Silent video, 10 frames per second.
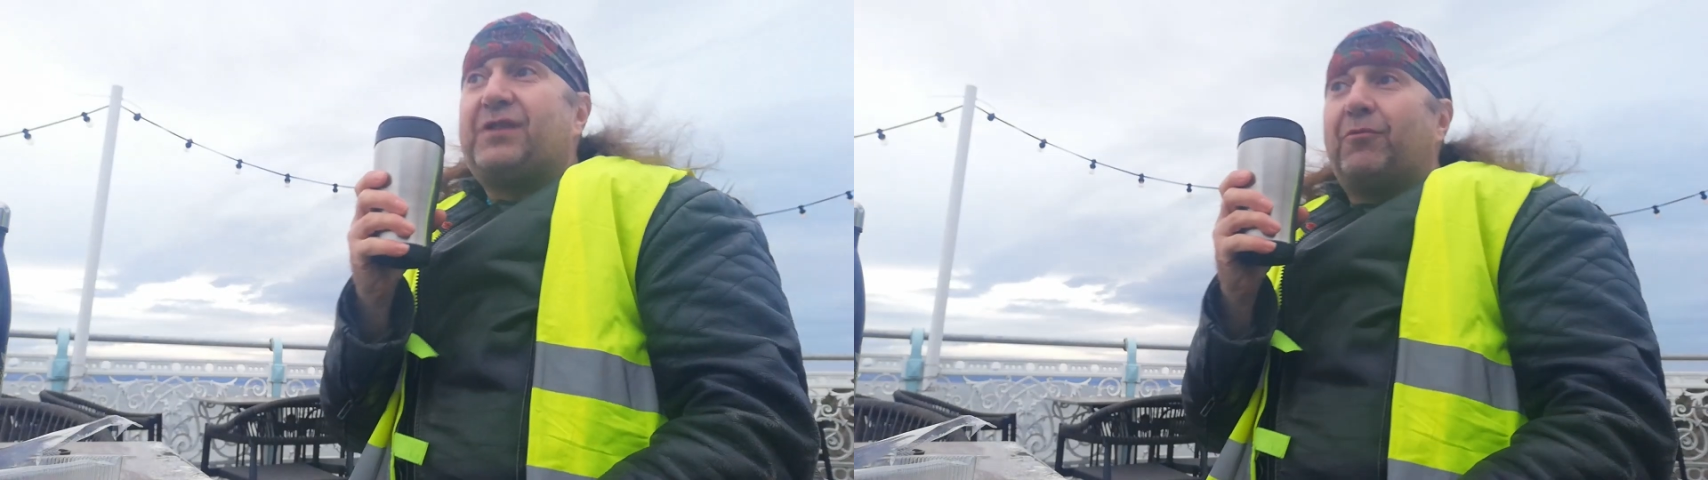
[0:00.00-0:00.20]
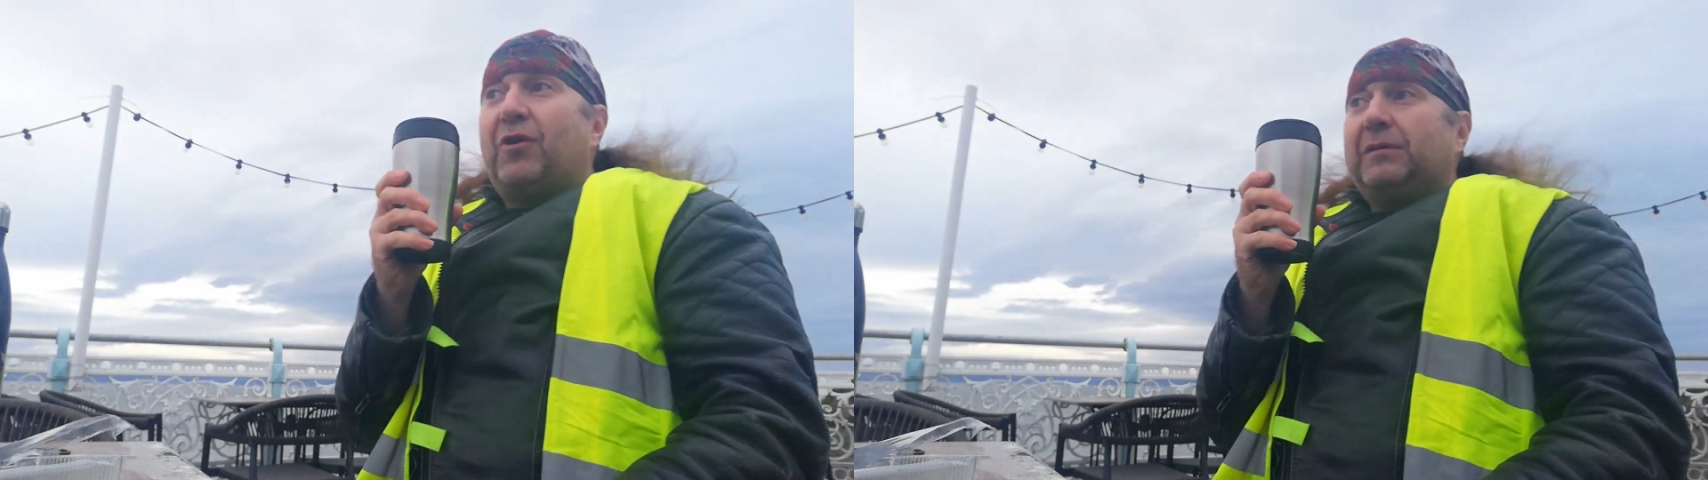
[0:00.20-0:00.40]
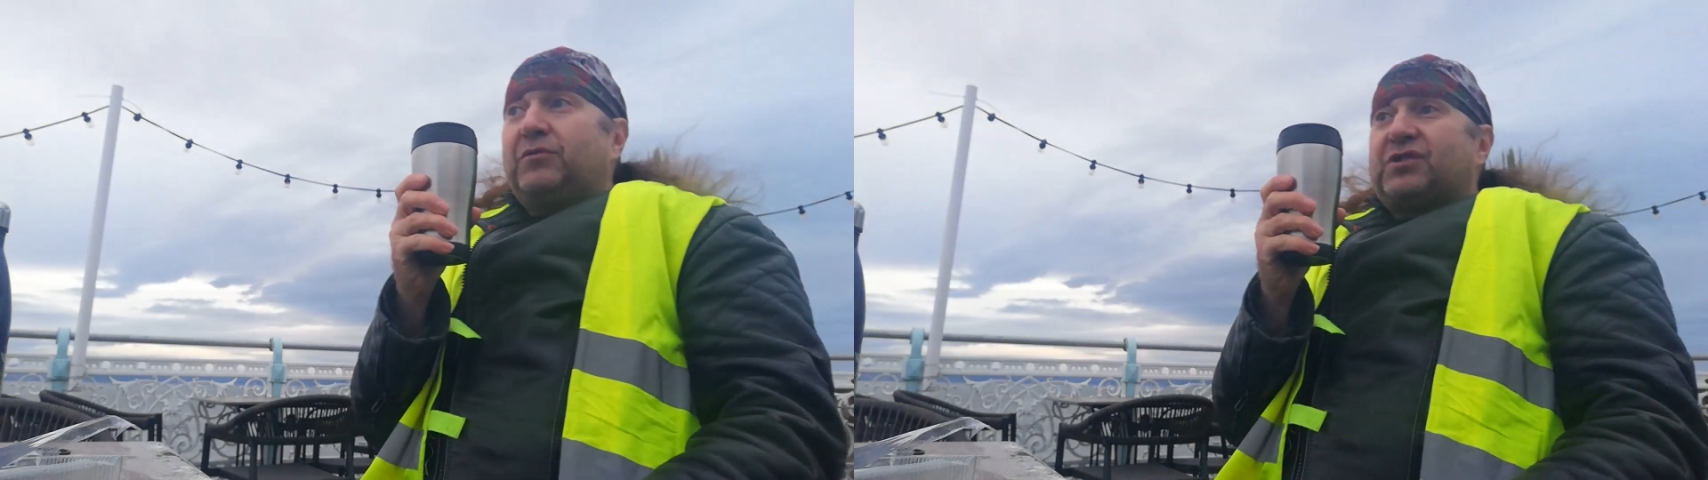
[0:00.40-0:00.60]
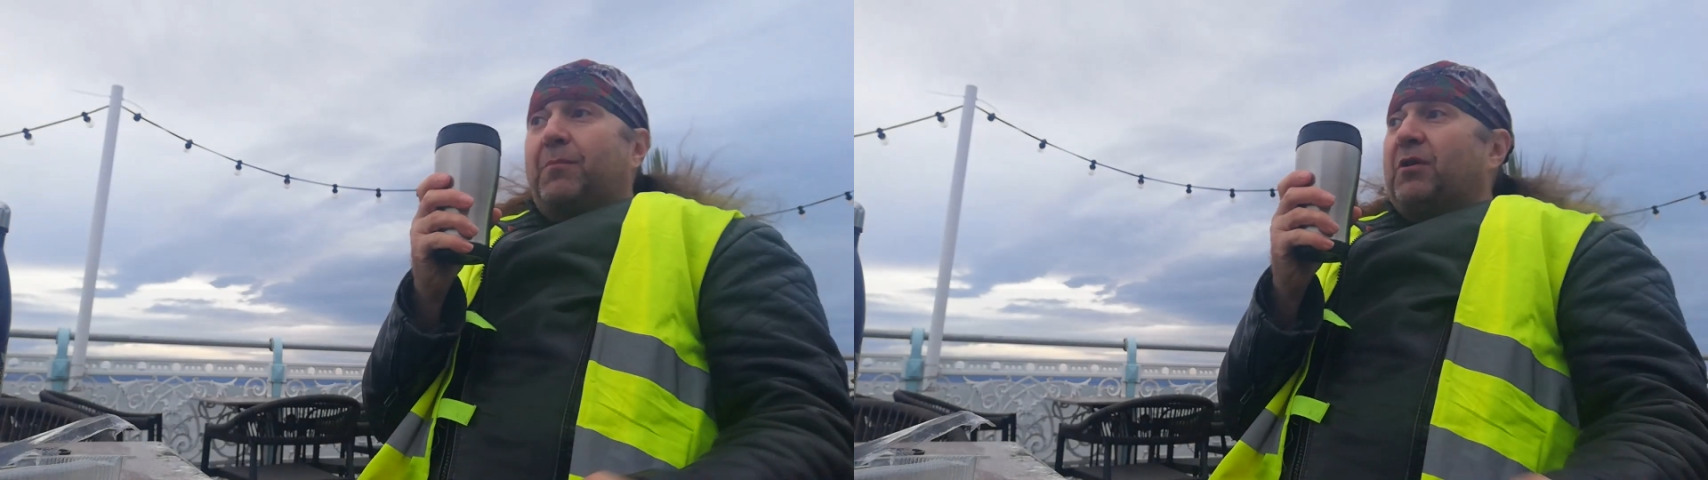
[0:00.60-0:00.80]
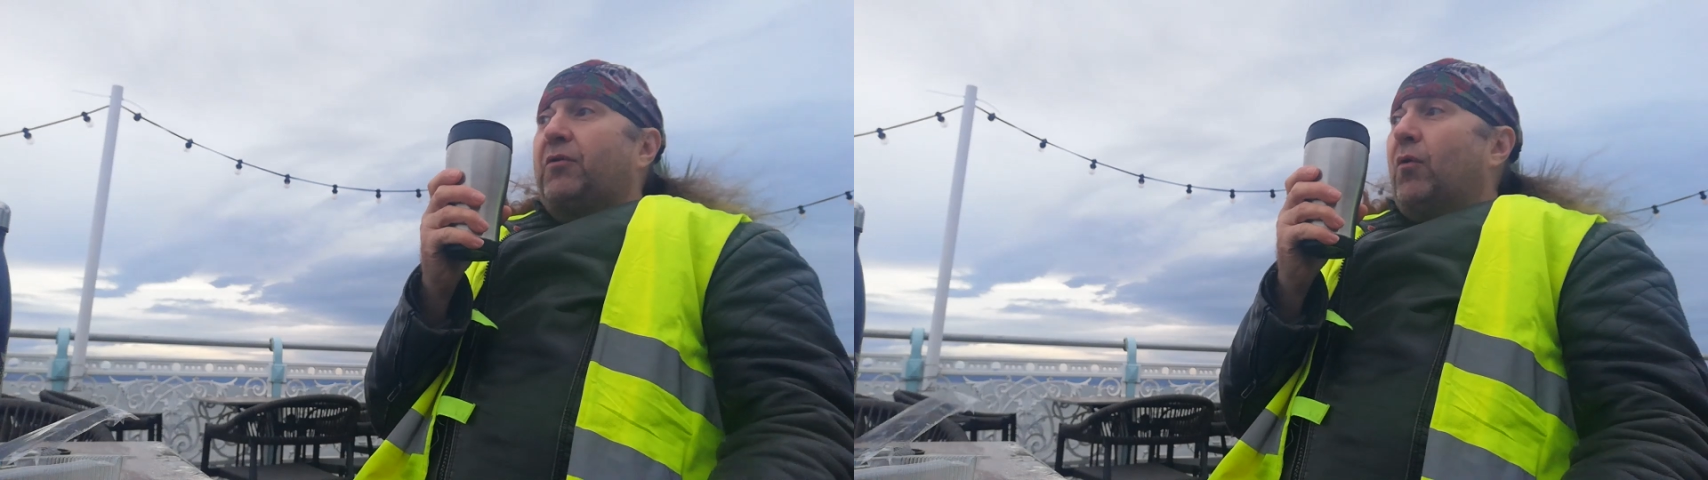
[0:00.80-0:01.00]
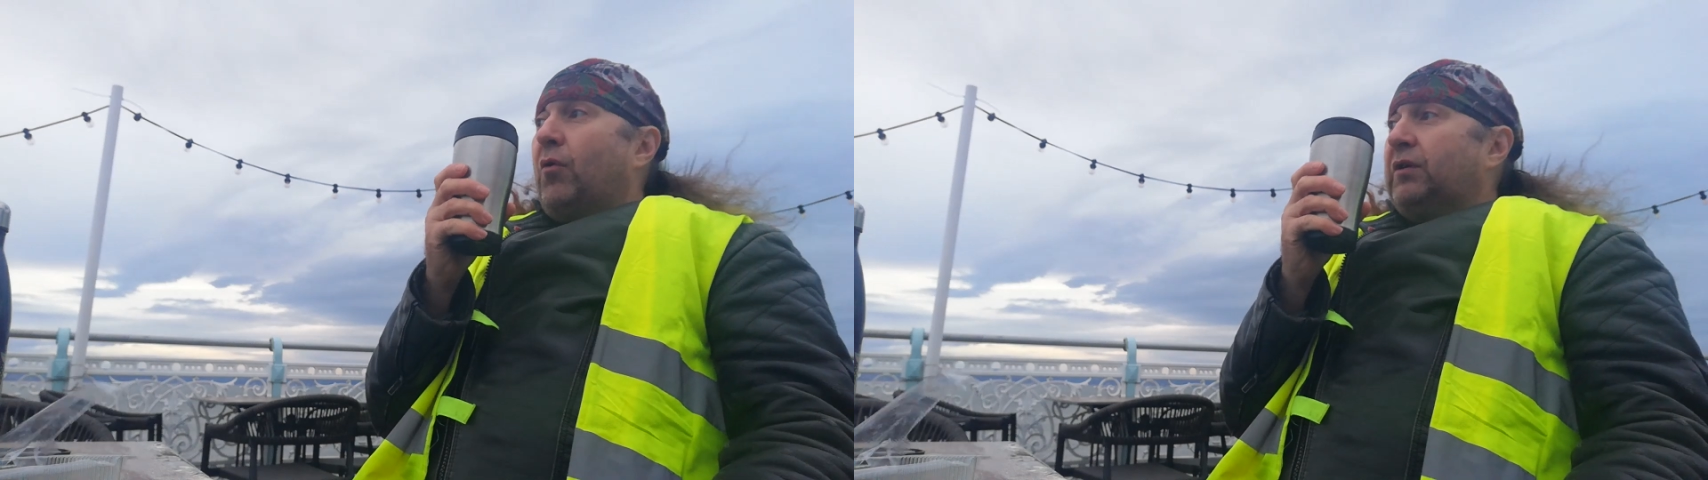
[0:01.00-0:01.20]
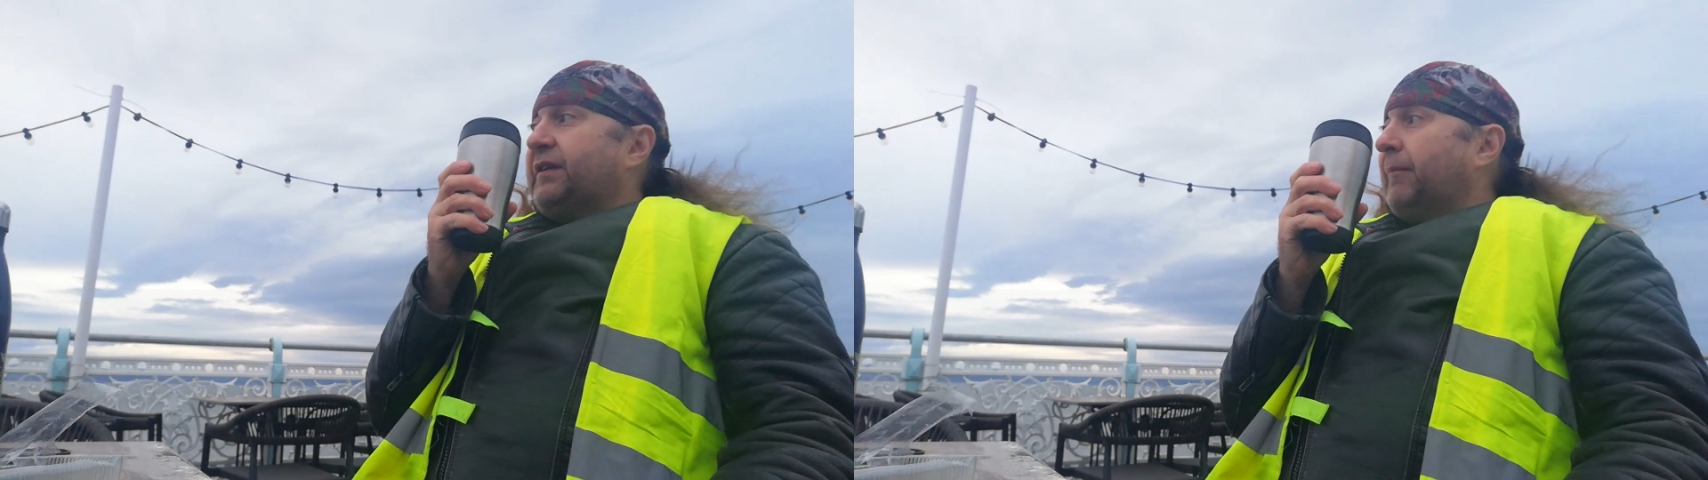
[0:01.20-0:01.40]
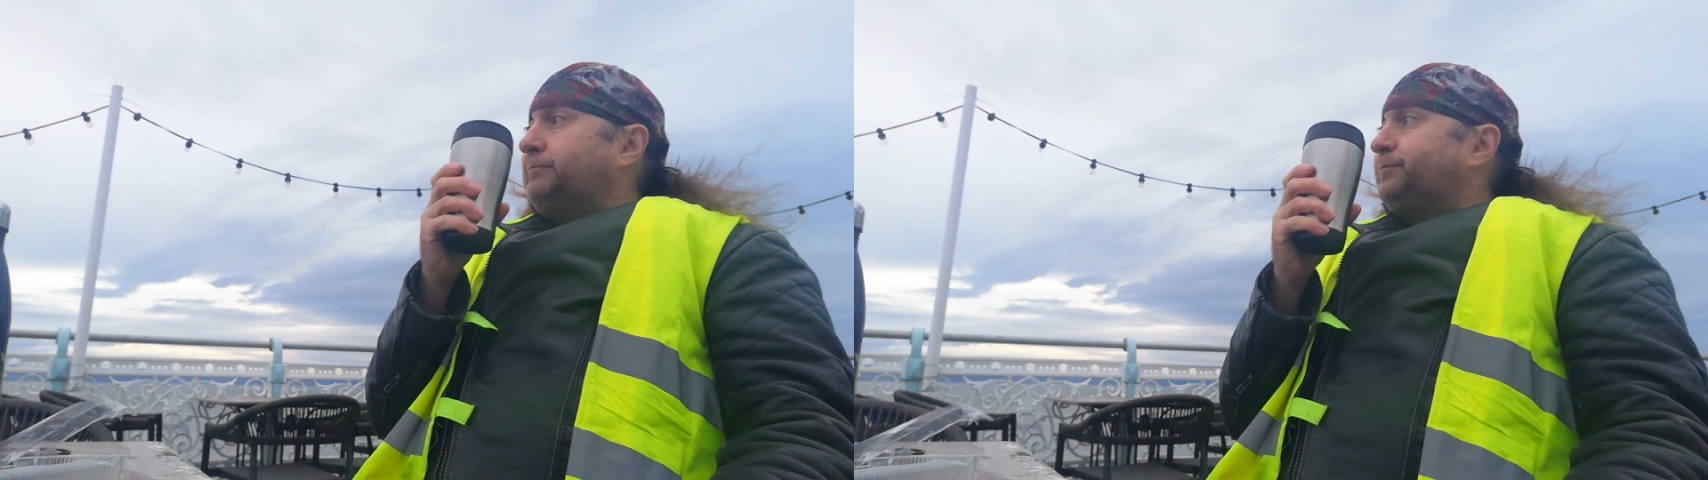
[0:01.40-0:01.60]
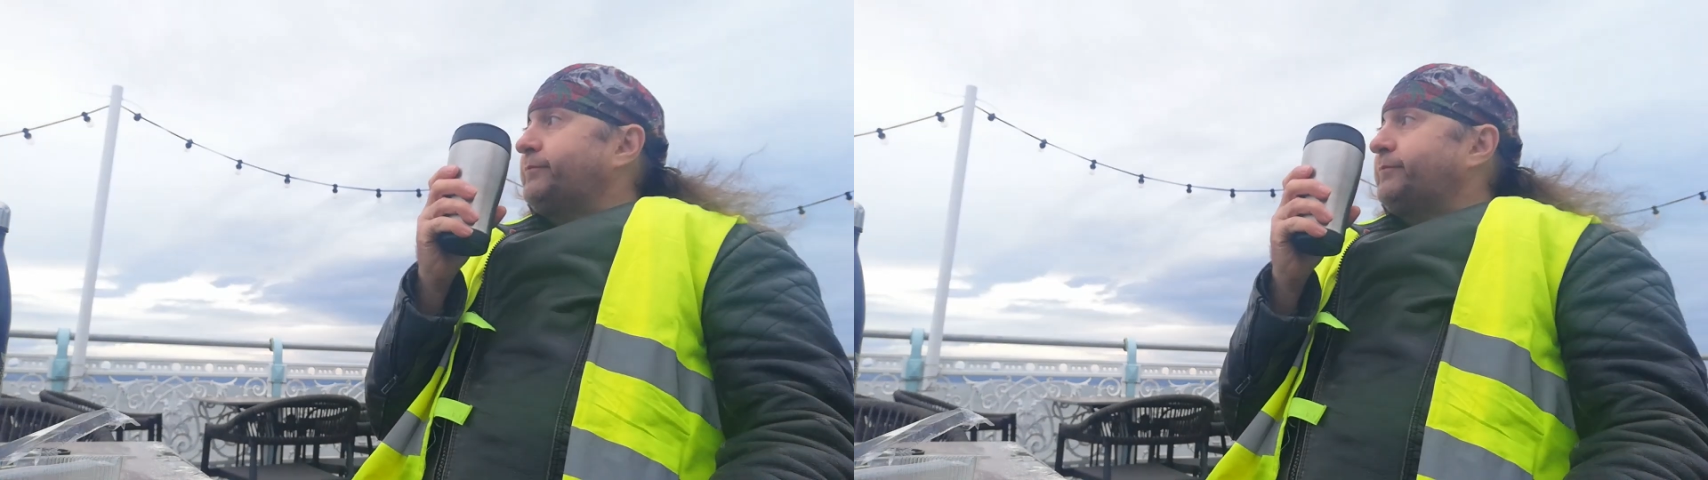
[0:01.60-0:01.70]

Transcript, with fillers: down there. I just come down here all the time.